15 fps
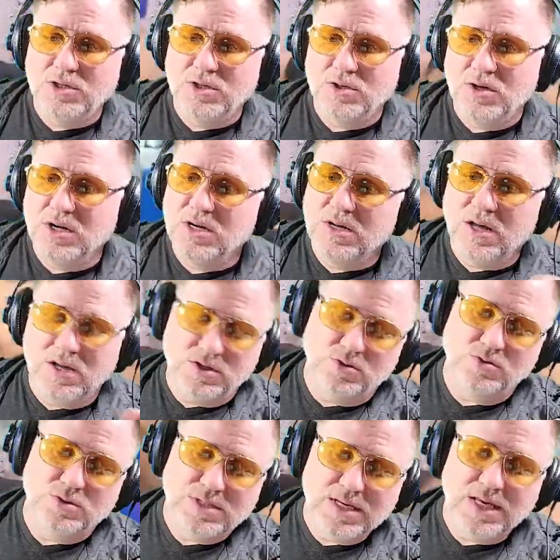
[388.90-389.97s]

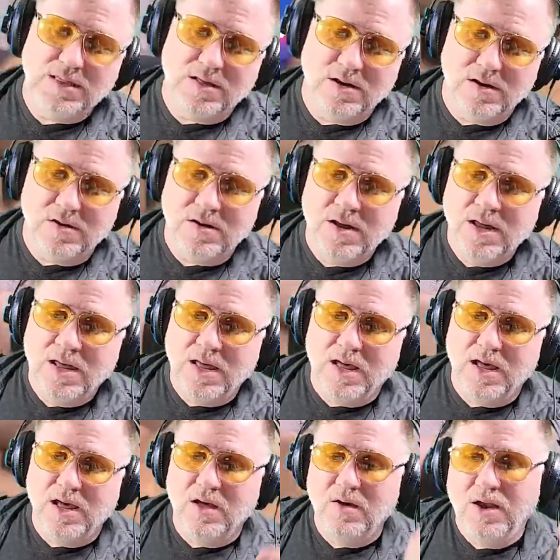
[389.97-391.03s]
you see there,
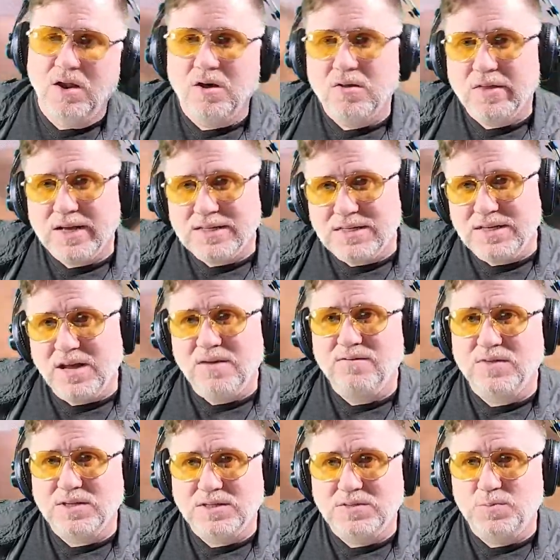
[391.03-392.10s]
and all that stuff
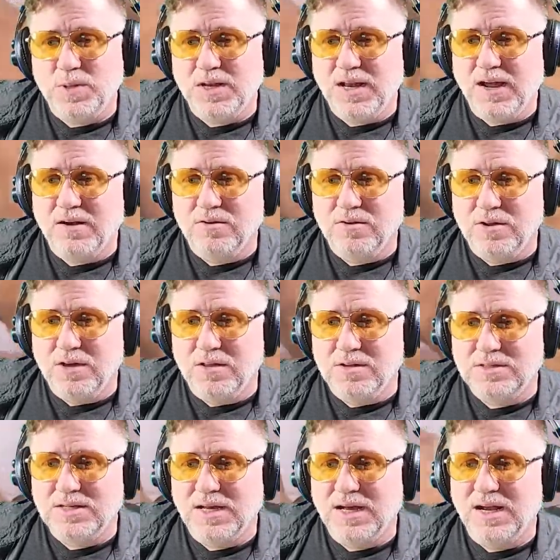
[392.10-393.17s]
is spitting out on the other
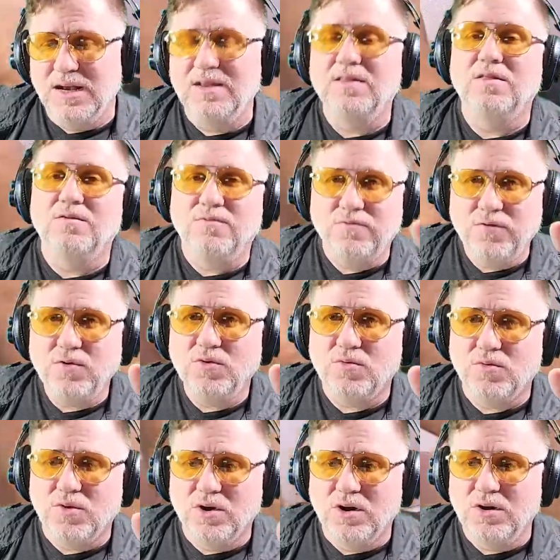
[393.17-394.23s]
side. The full
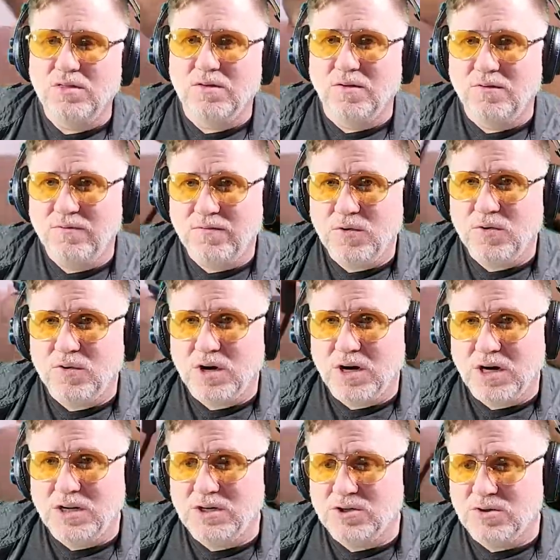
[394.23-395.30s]
rug, the full
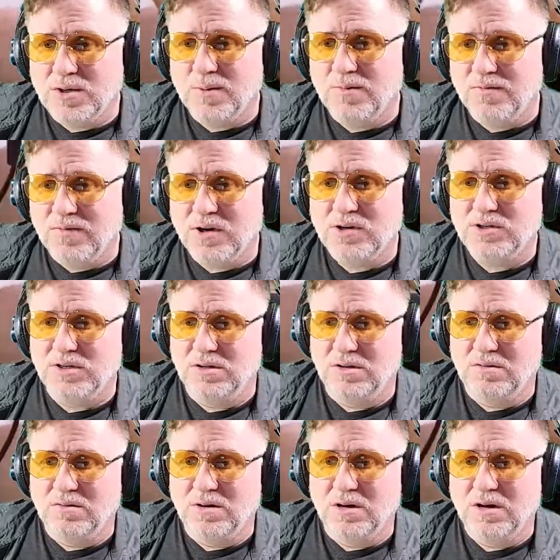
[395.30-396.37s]
untrimmed version of
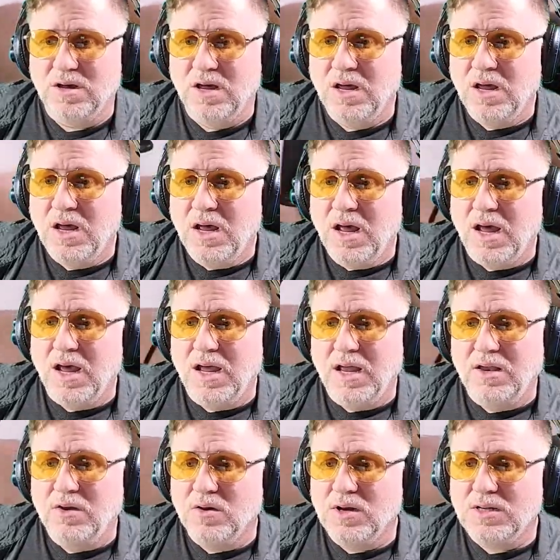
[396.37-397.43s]
the rug,
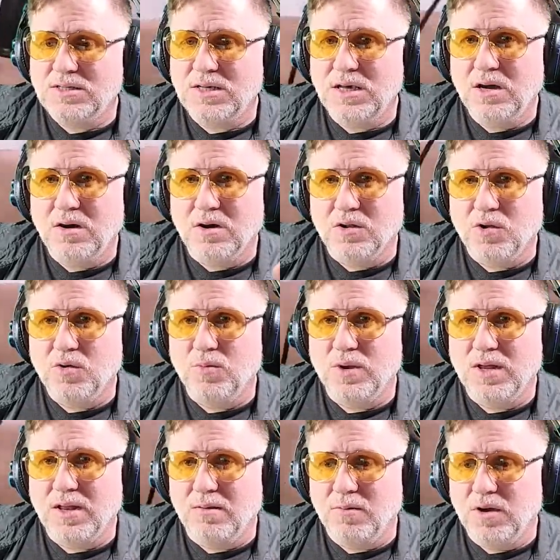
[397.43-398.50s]
and you're gonna see here in a little
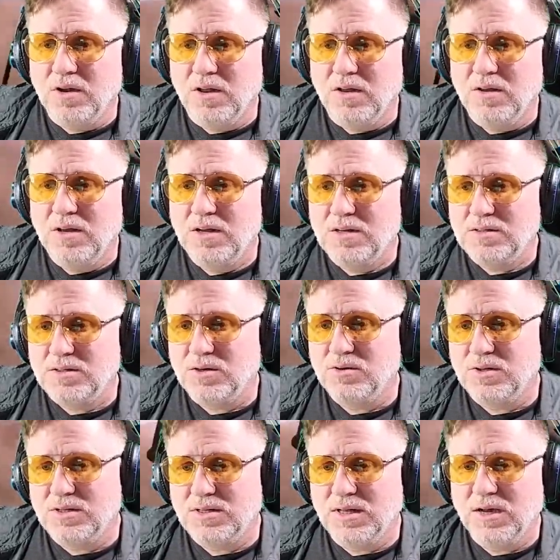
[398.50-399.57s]
bit. I'm gonna turn
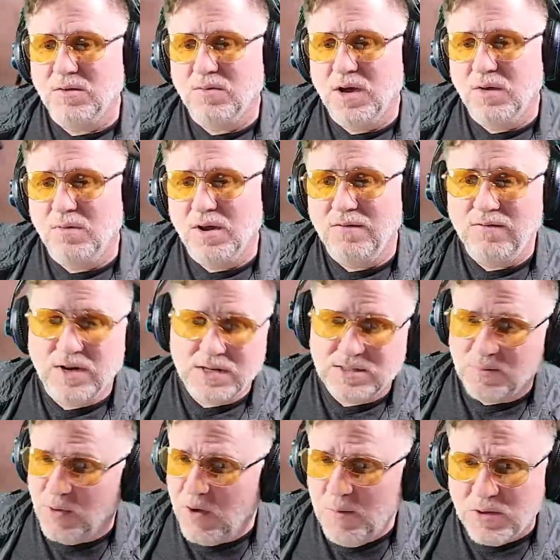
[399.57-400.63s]
this thing around when I finish.
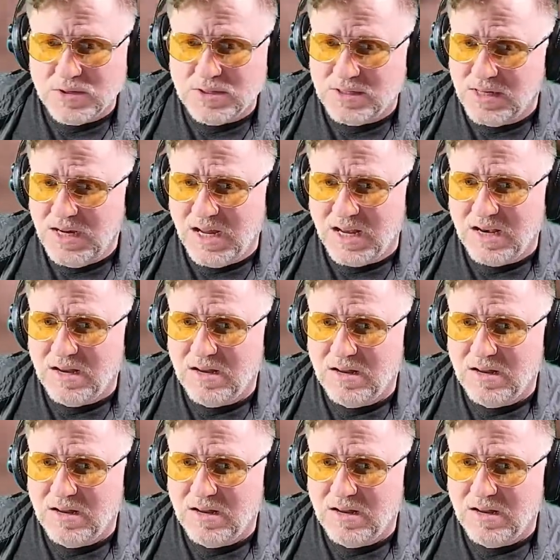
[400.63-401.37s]
I'm almost done.